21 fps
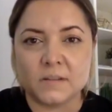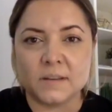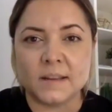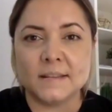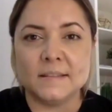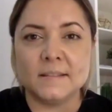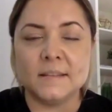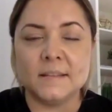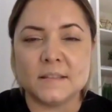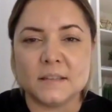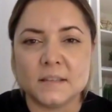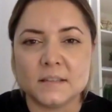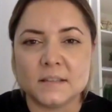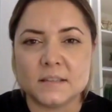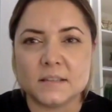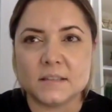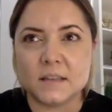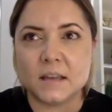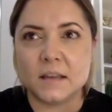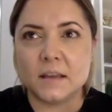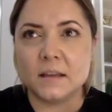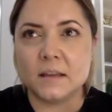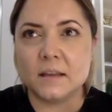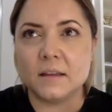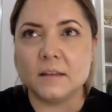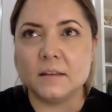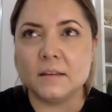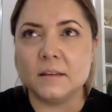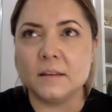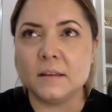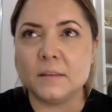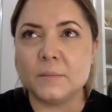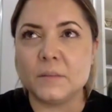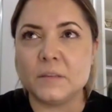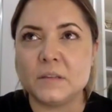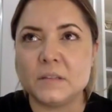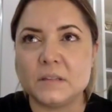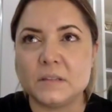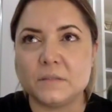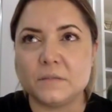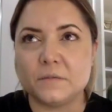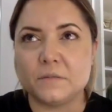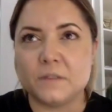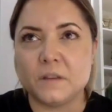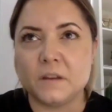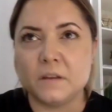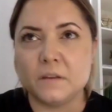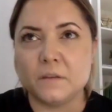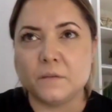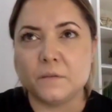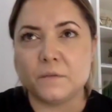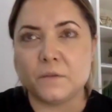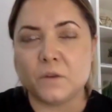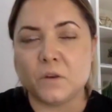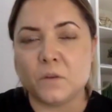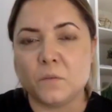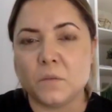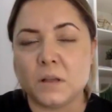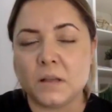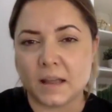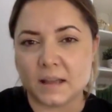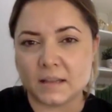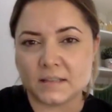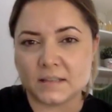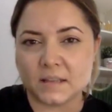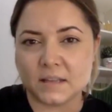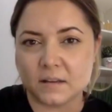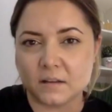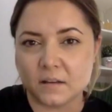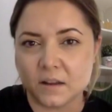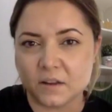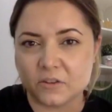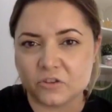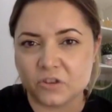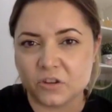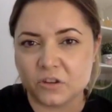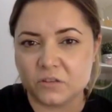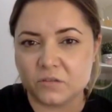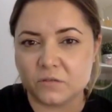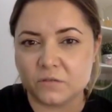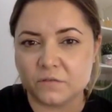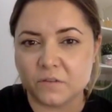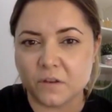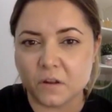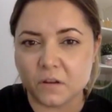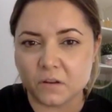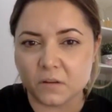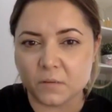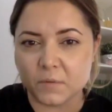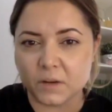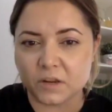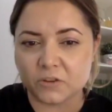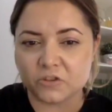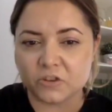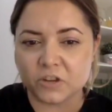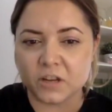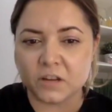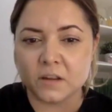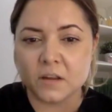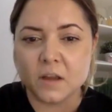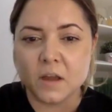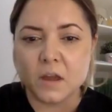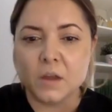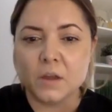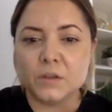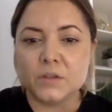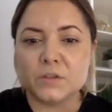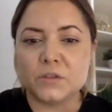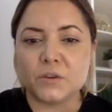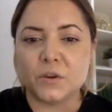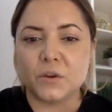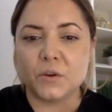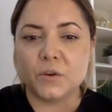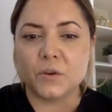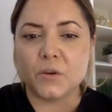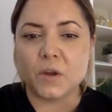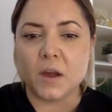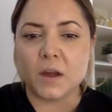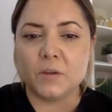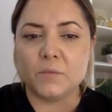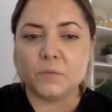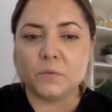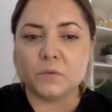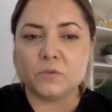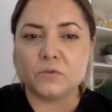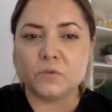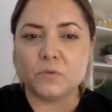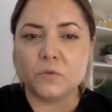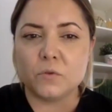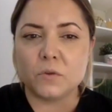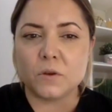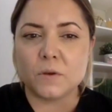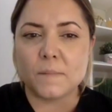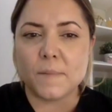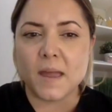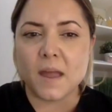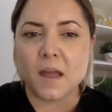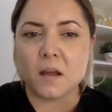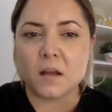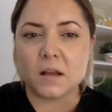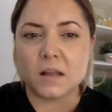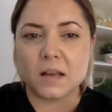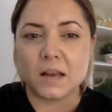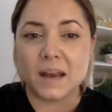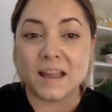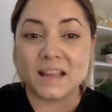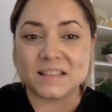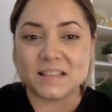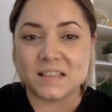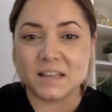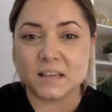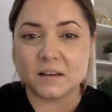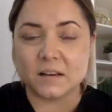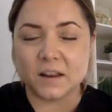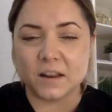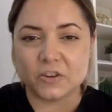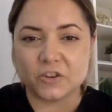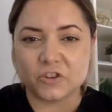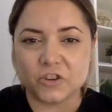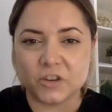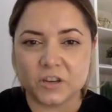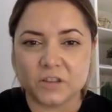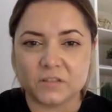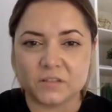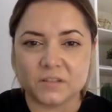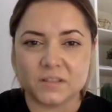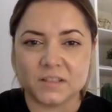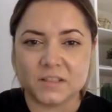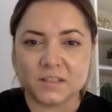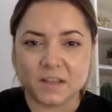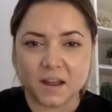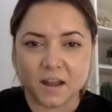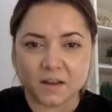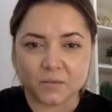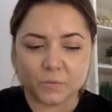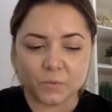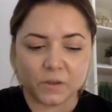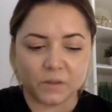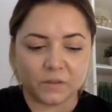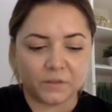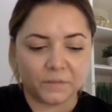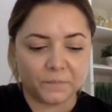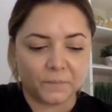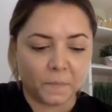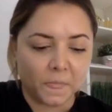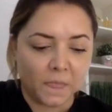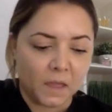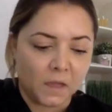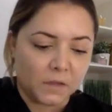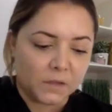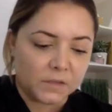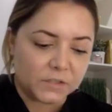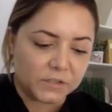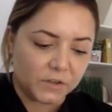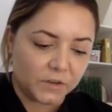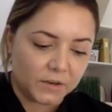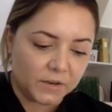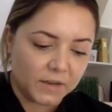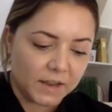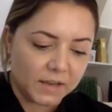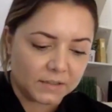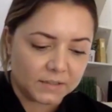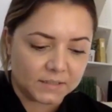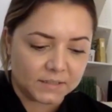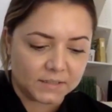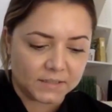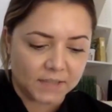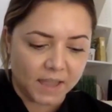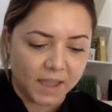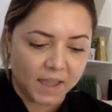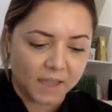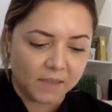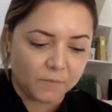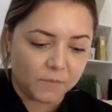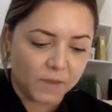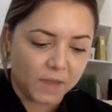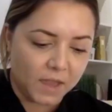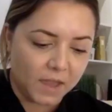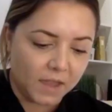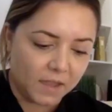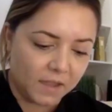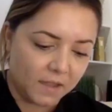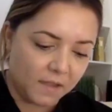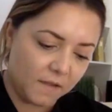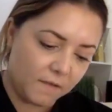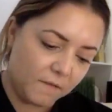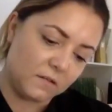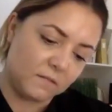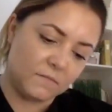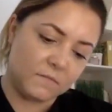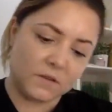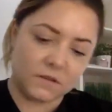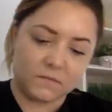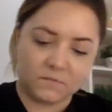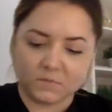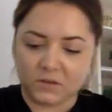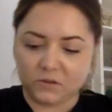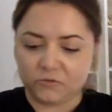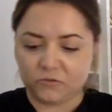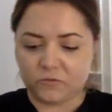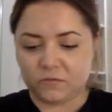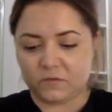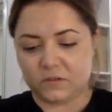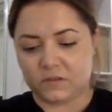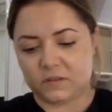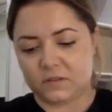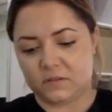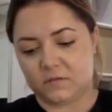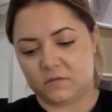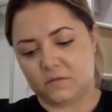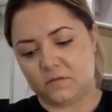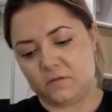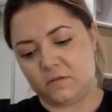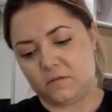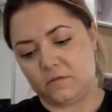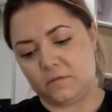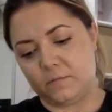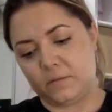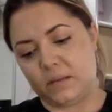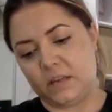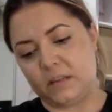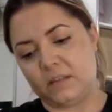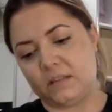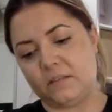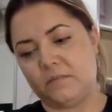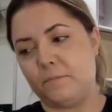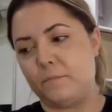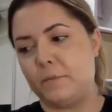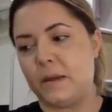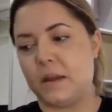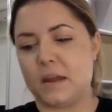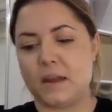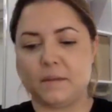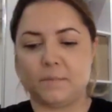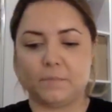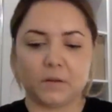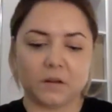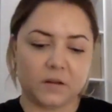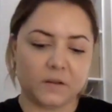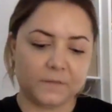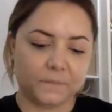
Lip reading: and this is a little bit different from classic lashing to volume lashing. So I will talk about classic lashing to start with. So let's say we have, let me draw this onto the piece of paper.